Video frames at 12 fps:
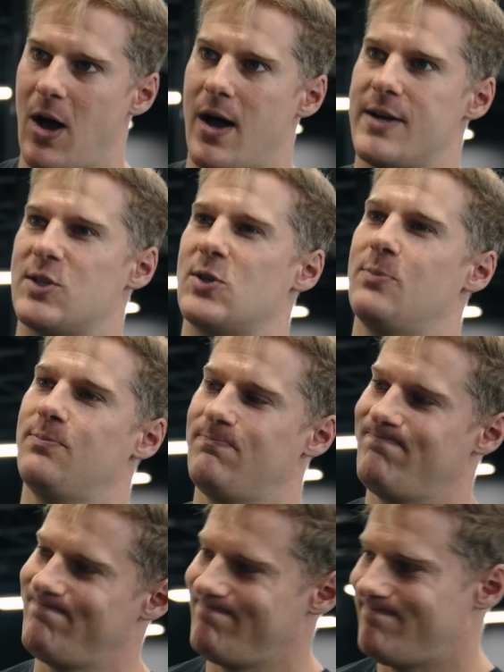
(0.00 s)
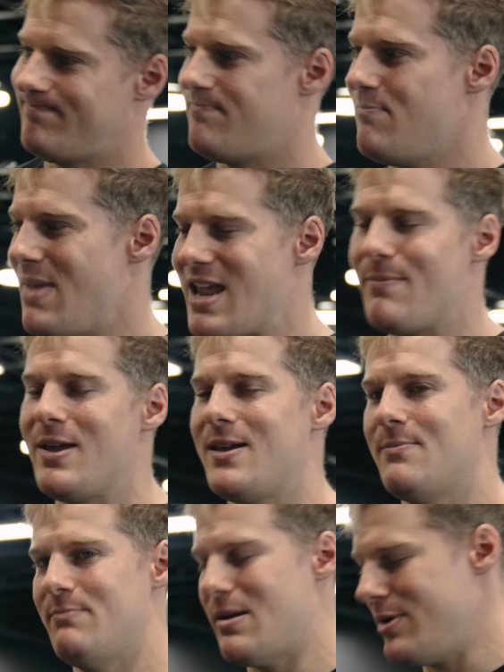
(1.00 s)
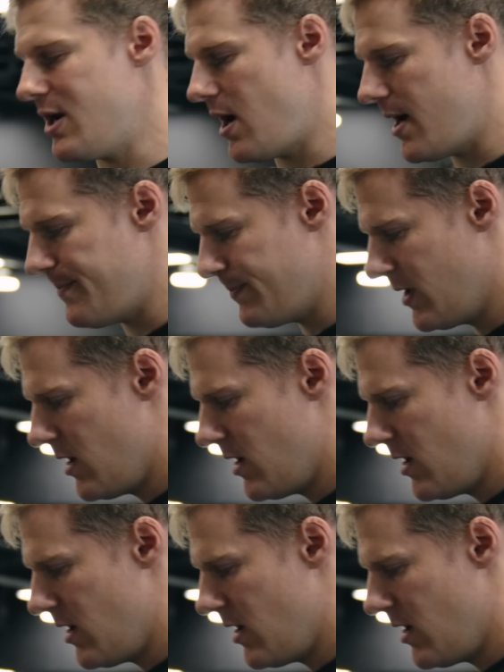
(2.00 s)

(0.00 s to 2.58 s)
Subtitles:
pause? Maybe, maybe not.